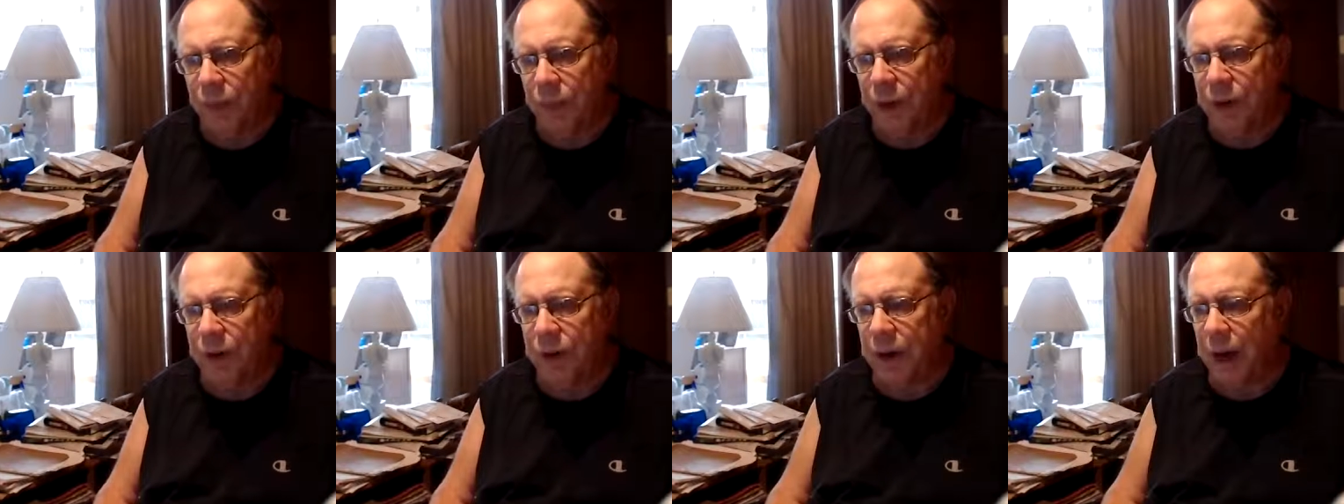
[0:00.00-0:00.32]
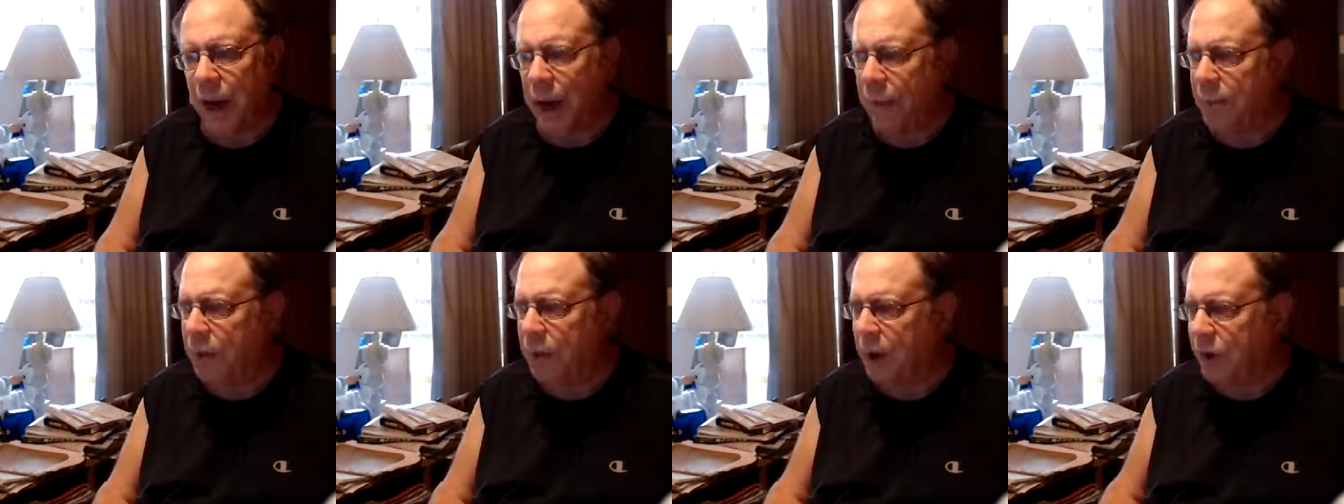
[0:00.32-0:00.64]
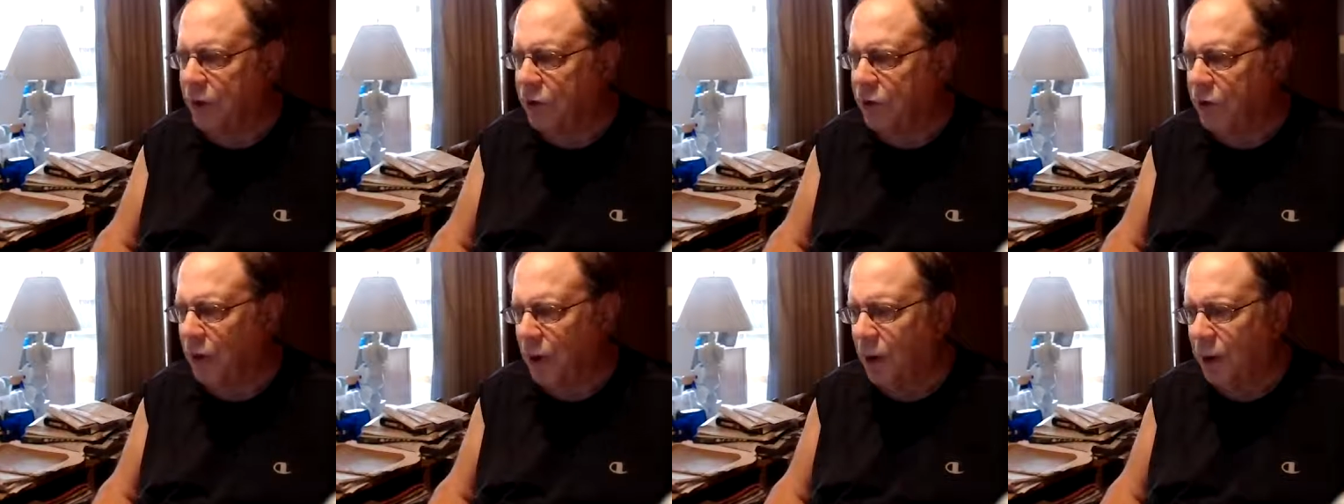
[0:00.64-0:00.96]
But I'm not
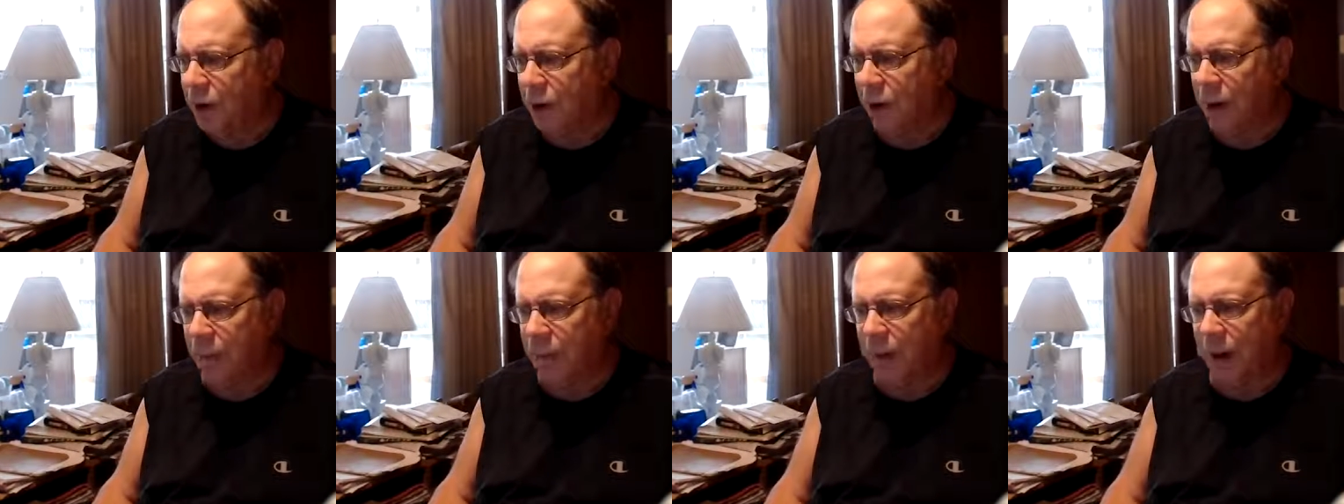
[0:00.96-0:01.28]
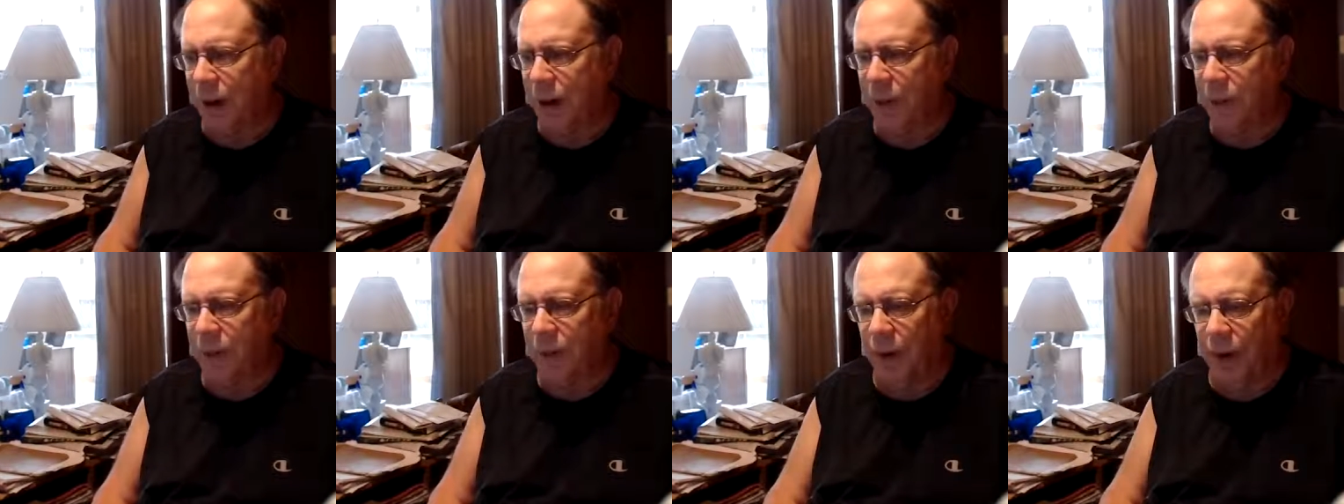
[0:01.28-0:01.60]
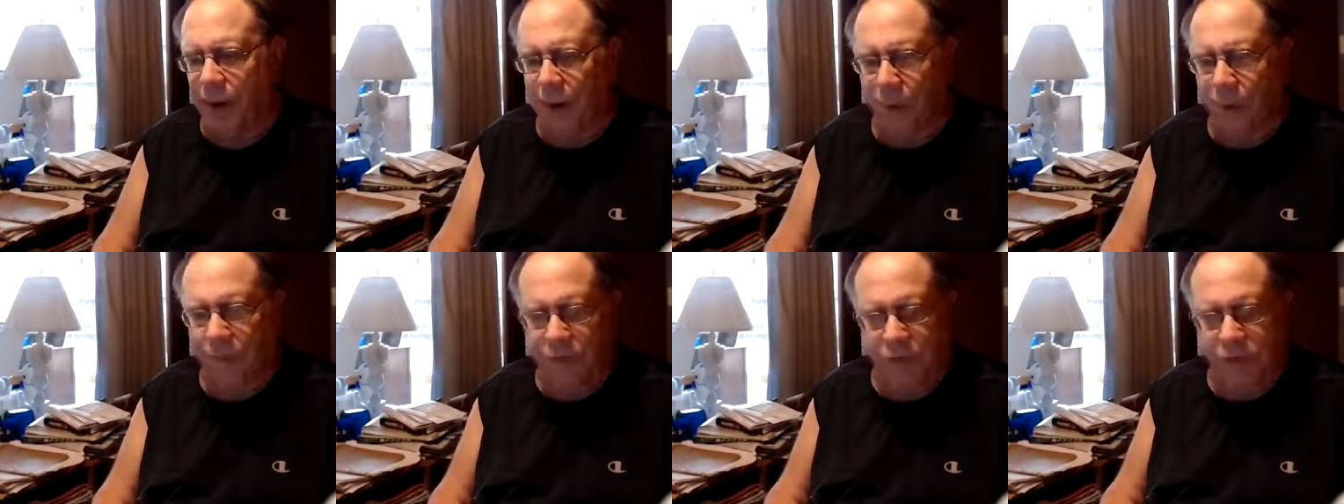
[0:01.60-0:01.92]
talking about
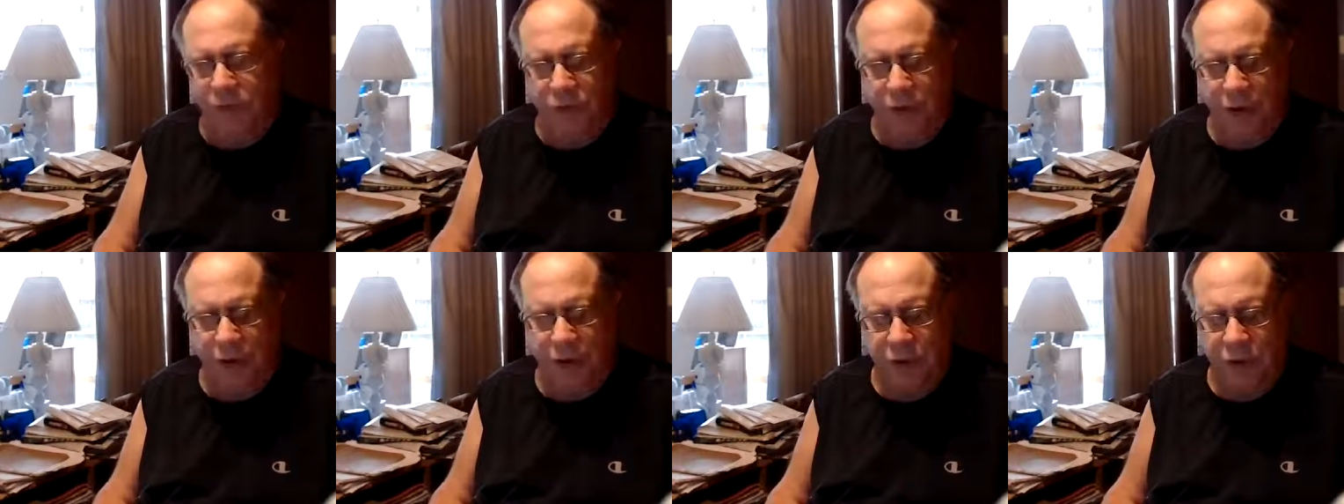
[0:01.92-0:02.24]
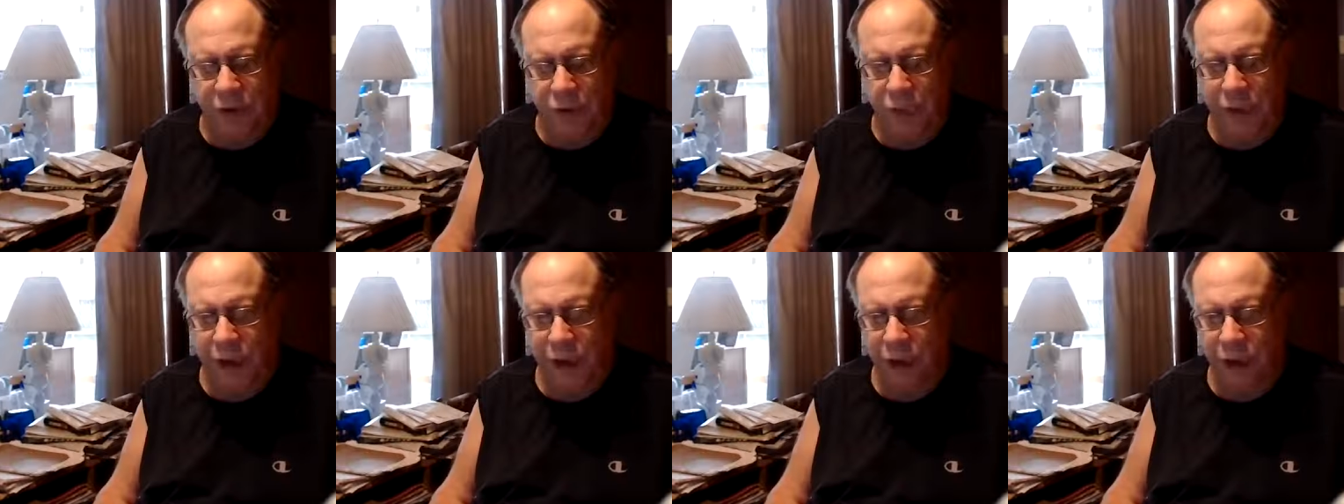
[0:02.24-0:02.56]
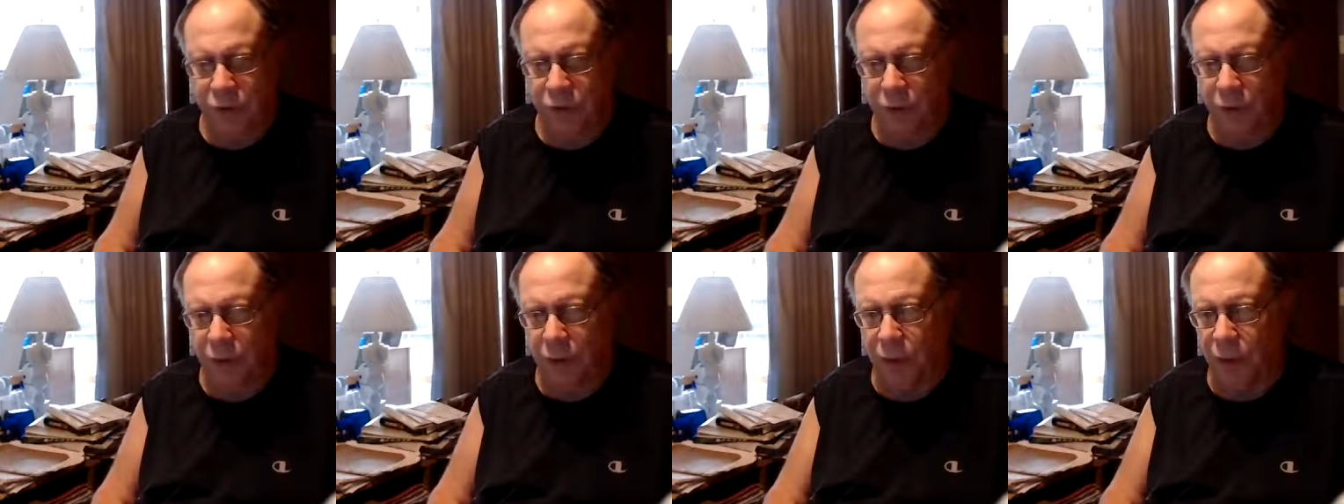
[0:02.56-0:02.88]
uh, six
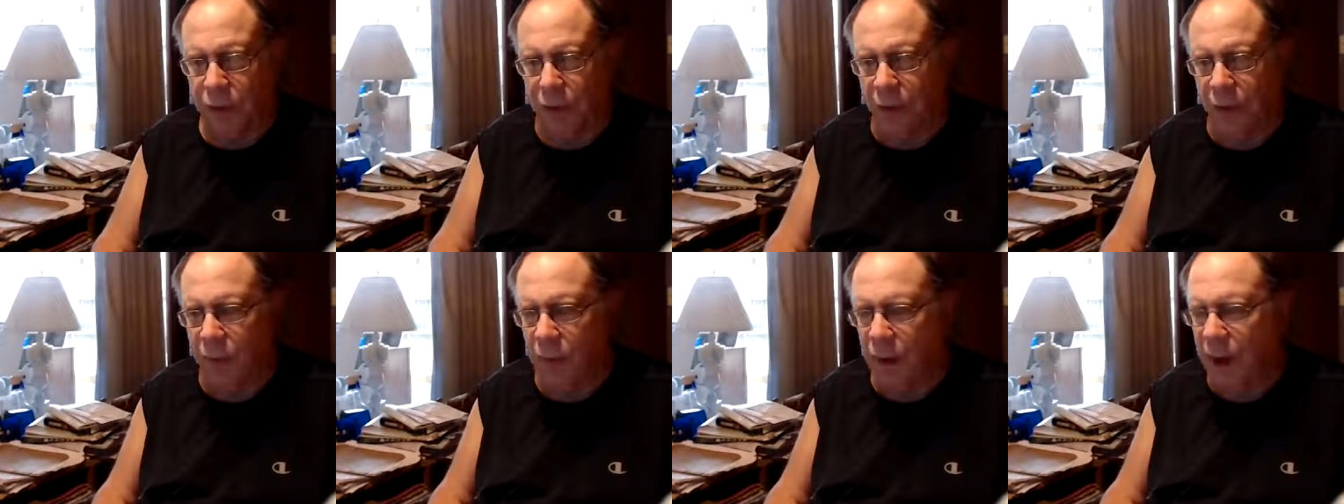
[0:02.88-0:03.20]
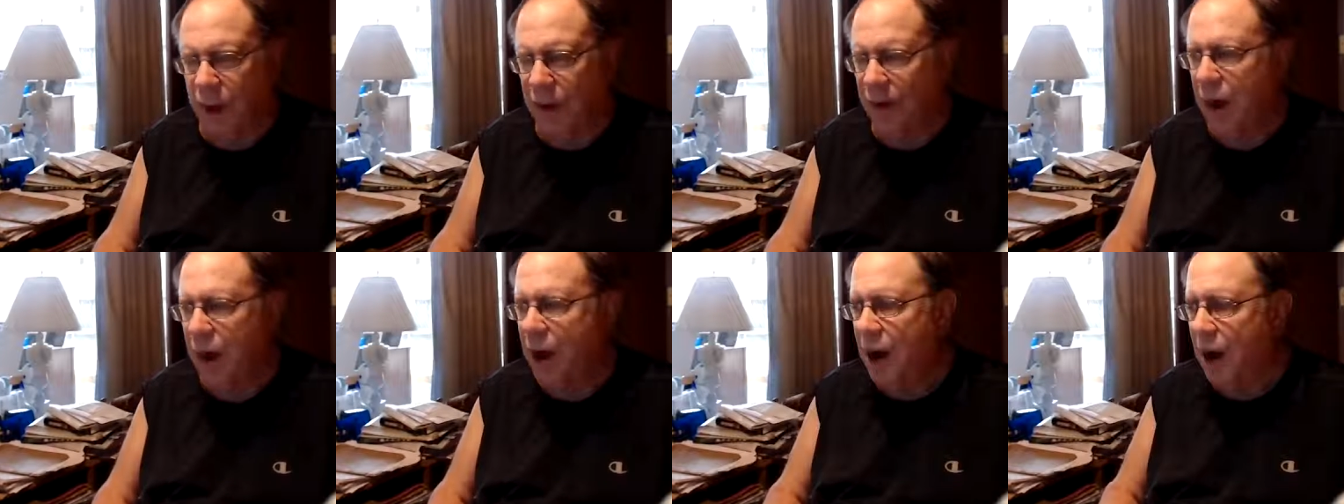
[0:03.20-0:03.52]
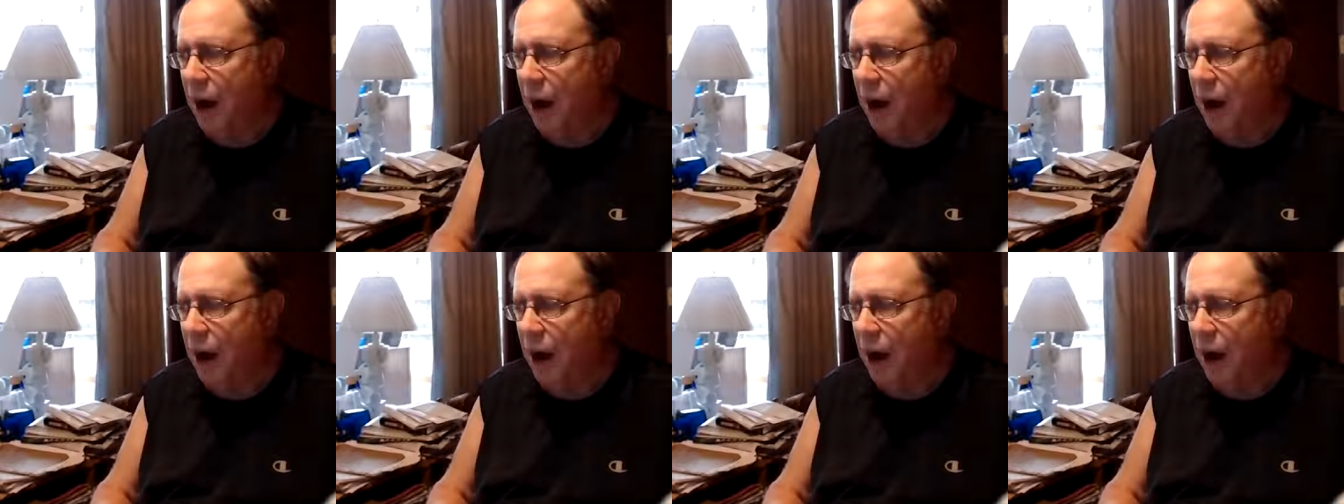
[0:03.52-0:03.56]
weeks or you know whatever.